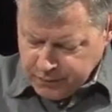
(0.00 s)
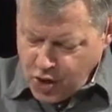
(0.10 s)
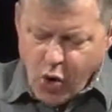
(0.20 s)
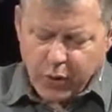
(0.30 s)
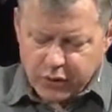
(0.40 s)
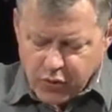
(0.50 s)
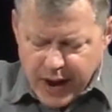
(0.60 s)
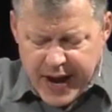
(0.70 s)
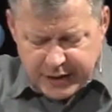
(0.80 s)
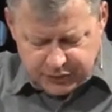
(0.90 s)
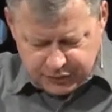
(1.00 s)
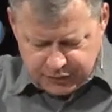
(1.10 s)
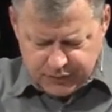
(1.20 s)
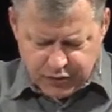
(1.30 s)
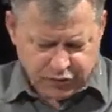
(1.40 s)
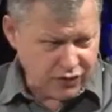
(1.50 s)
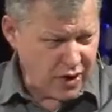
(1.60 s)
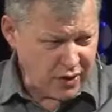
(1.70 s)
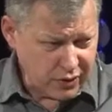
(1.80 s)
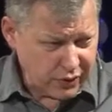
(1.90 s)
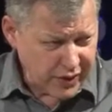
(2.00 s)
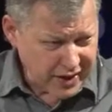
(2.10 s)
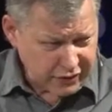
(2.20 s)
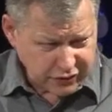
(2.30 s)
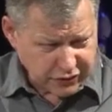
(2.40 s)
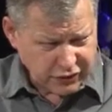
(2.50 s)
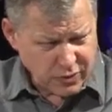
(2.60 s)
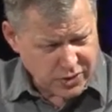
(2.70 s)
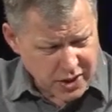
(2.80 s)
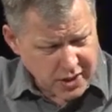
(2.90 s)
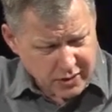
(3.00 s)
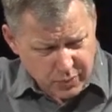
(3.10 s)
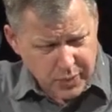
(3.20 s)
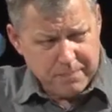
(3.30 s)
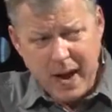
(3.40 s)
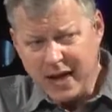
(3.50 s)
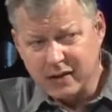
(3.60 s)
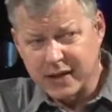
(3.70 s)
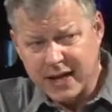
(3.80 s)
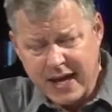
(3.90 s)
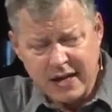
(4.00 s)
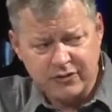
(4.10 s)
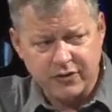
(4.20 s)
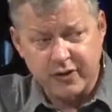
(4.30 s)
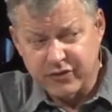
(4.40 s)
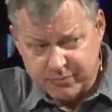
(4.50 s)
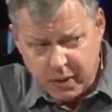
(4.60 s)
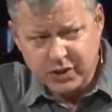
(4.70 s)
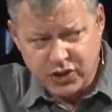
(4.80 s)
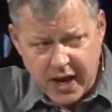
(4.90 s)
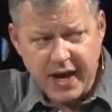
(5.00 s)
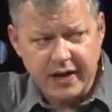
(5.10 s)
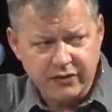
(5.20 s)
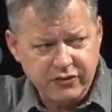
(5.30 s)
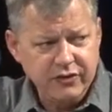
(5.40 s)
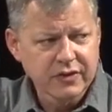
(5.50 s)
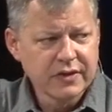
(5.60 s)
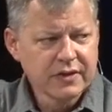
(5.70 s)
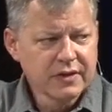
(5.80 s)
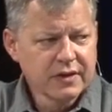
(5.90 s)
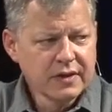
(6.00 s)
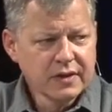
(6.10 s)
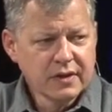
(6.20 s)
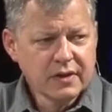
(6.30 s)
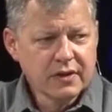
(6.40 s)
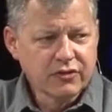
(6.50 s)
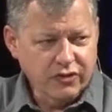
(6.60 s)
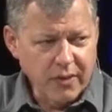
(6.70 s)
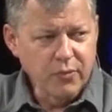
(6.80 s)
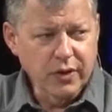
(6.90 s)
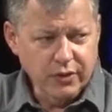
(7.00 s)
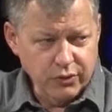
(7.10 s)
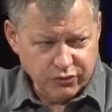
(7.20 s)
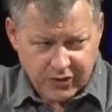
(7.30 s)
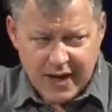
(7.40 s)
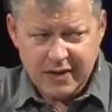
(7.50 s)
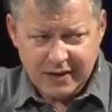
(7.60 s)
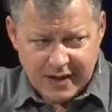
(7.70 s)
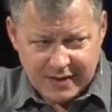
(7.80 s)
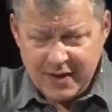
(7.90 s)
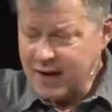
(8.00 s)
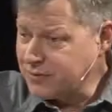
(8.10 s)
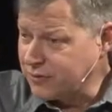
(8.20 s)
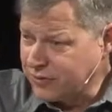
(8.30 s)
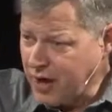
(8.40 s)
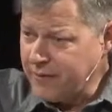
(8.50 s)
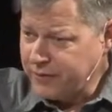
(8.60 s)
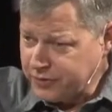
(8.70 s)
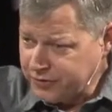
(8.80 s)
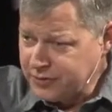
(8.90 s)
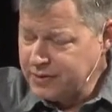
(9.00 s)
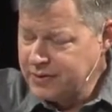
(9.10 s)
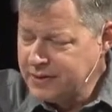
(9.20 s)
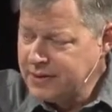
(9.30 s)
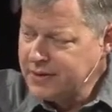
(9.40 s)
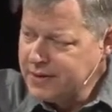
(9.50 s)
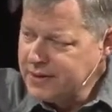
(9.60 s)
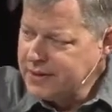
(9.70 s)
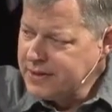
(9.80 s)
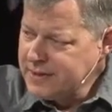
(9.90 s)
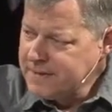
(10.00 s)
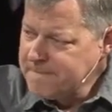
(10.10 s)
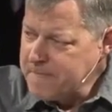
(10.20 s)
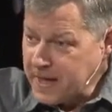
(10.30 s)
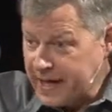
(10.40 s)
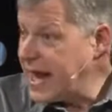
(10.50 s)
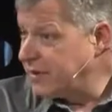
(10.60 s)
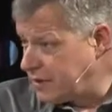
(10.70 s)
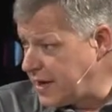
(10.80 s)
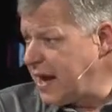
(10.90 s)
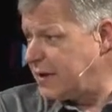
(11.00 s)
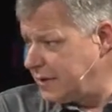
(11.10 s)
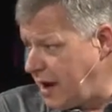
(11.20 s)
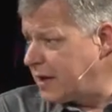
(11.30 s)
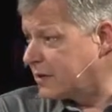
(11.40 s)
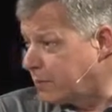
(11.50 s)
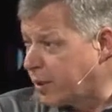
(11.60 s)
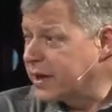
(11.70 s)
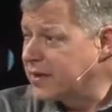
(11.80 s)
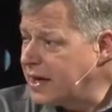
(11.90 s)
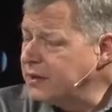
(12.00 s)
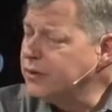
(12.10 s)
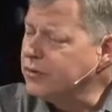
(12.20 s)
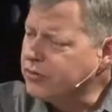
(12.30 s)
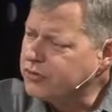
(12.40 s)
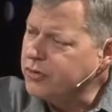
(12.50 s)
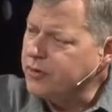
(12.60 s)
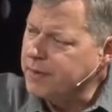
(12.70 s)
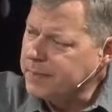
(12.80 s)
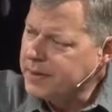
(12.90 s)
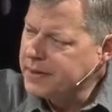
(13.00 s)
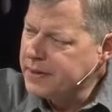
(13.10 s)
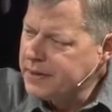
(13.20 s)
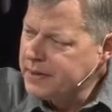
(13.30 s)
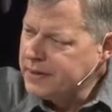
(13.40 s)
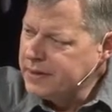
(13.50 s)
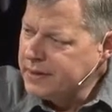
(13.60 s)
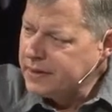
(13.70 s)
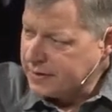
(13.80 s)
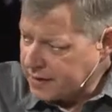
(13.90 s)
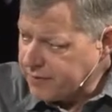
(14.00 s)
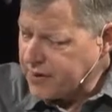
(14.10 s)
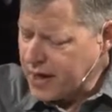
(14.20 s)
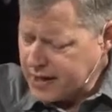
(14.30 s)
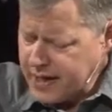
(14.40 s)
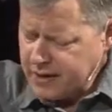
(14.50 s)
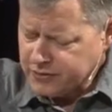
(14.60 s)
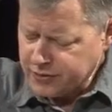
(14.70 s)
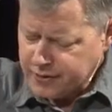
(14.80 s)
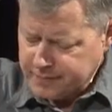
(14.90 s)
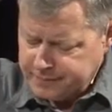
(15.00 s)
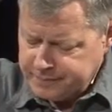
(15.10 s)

No one grasps the struggle that is associated with battling cancer as much as someone who sat in that doctor's office and had the doctor break that news to them that they've got cancer.